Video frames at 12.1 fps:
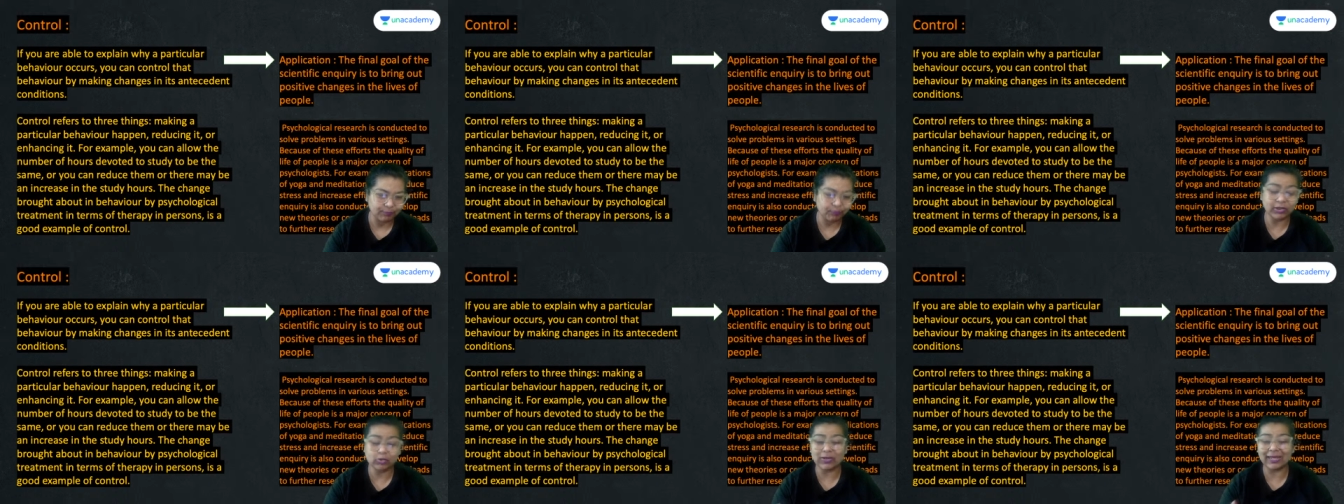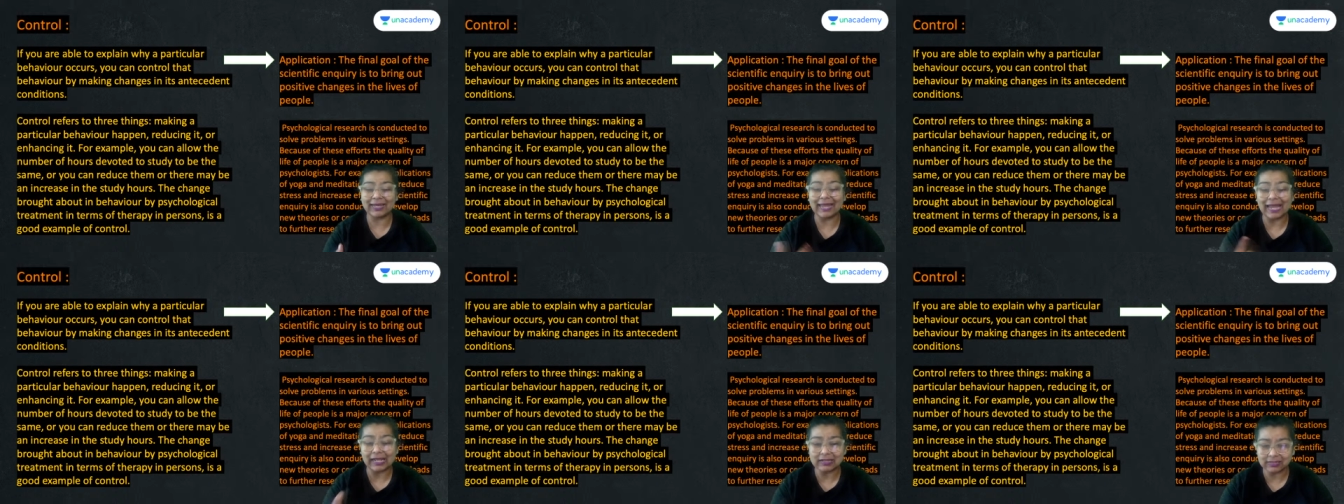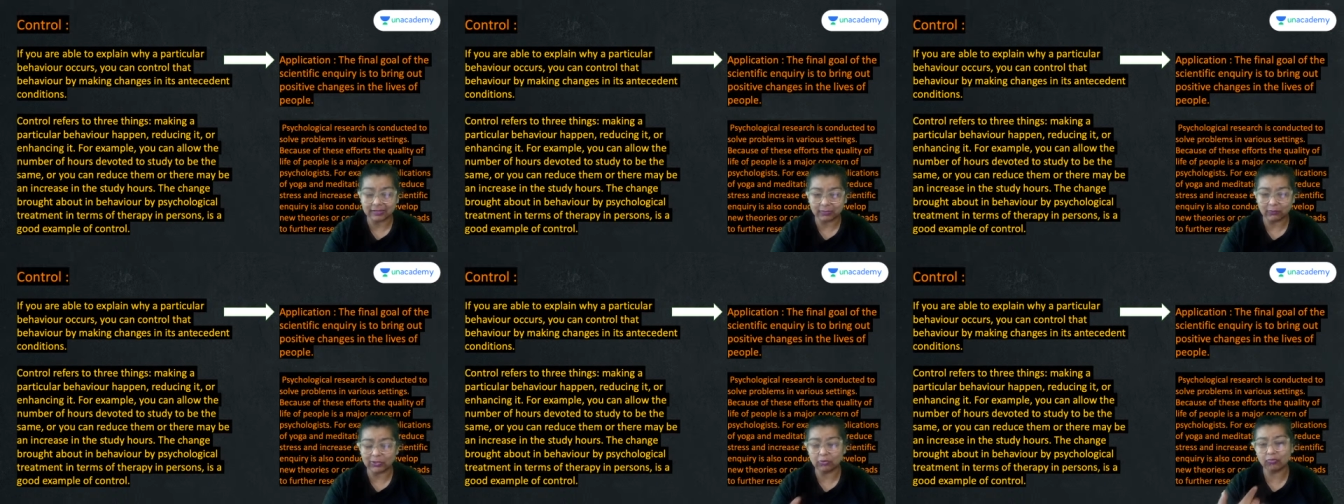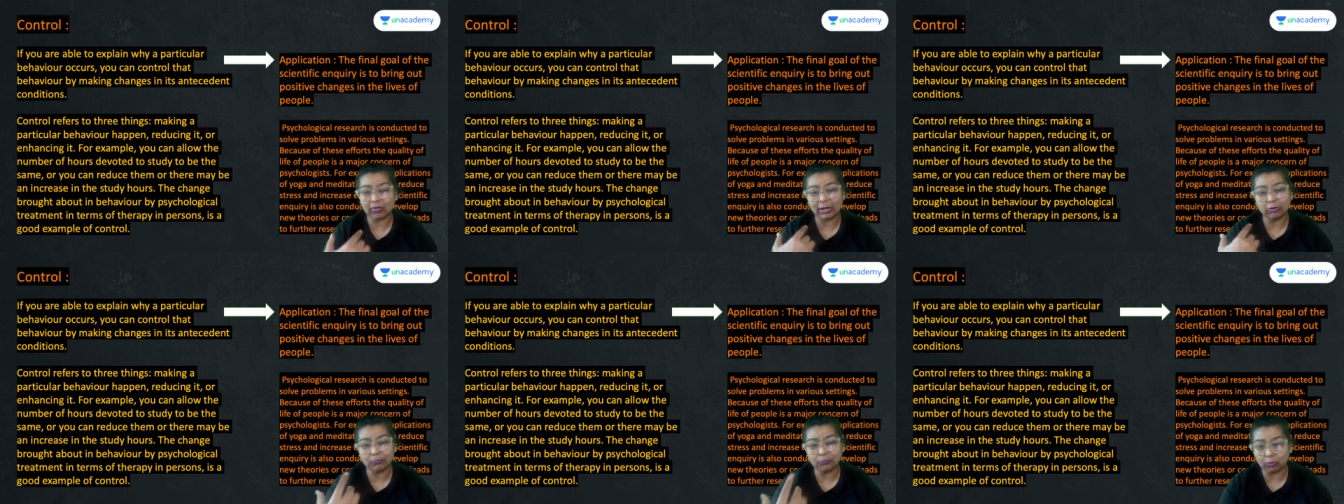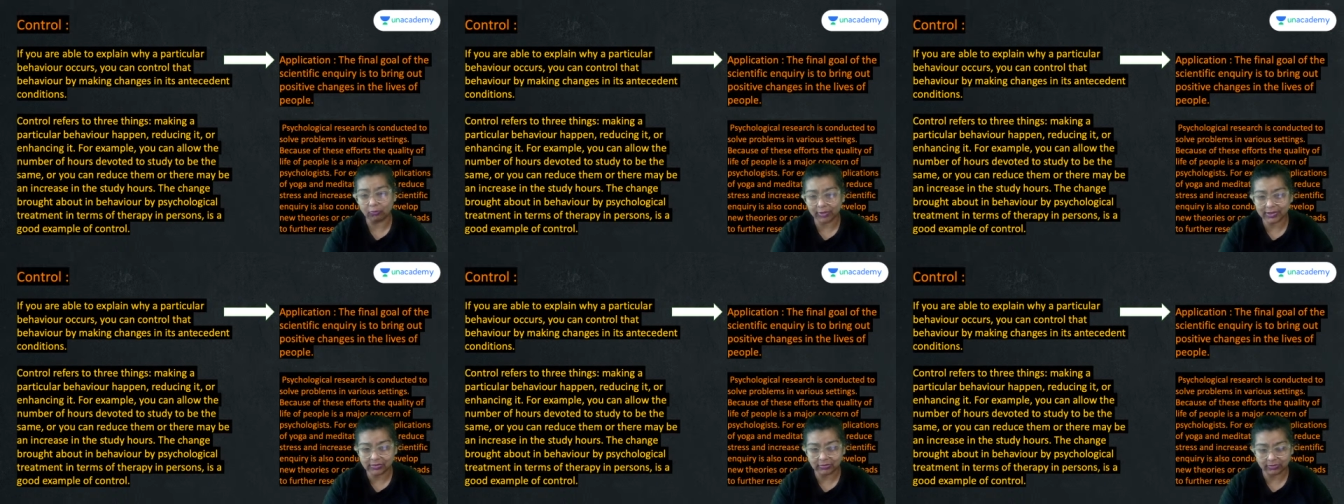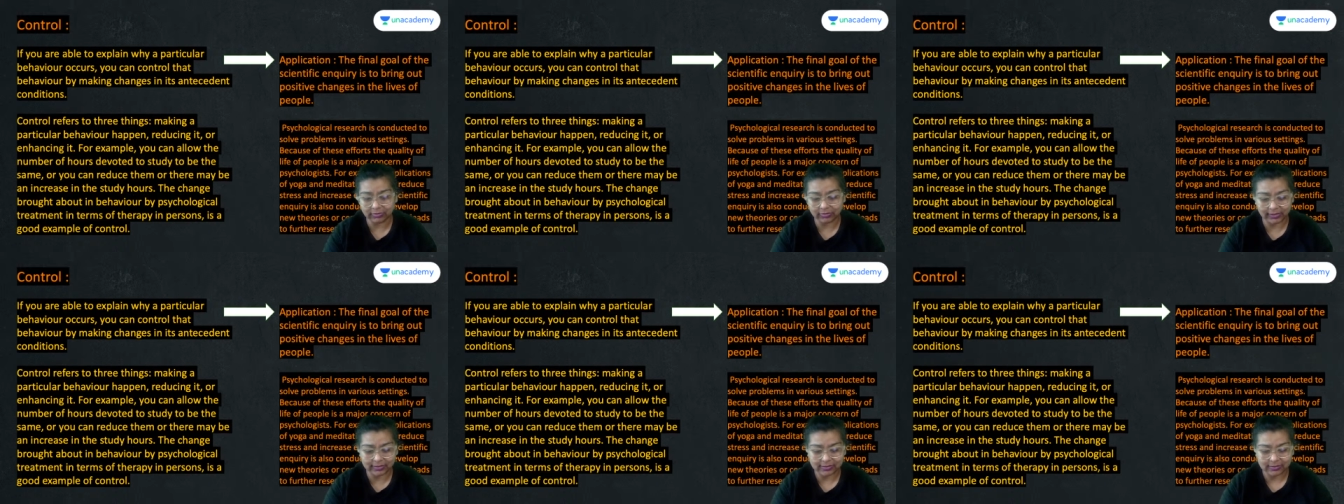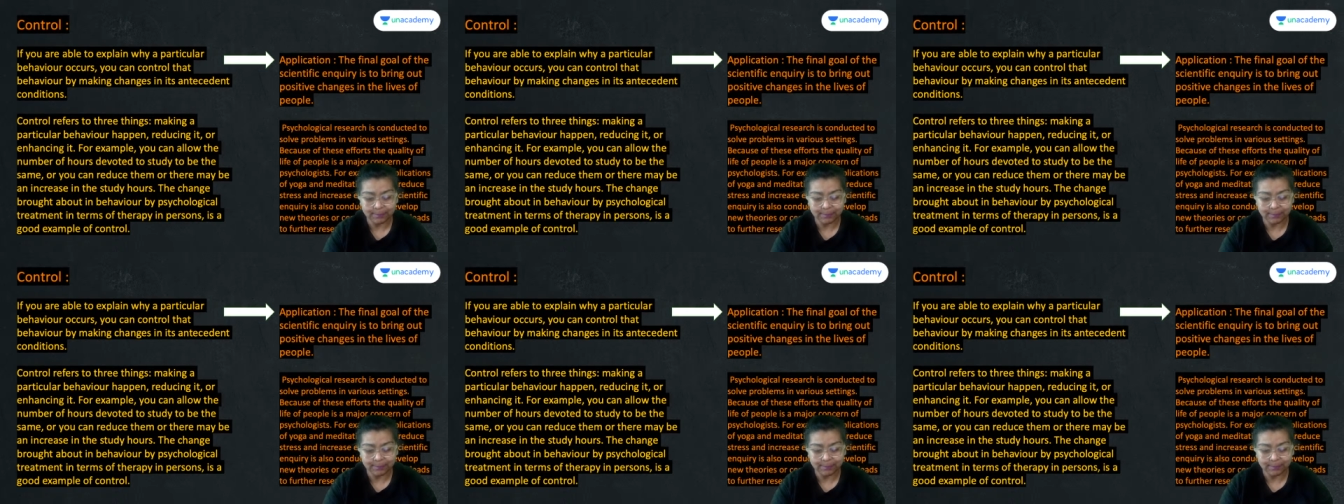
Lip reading: when you enhance it, when you try to portray certain things.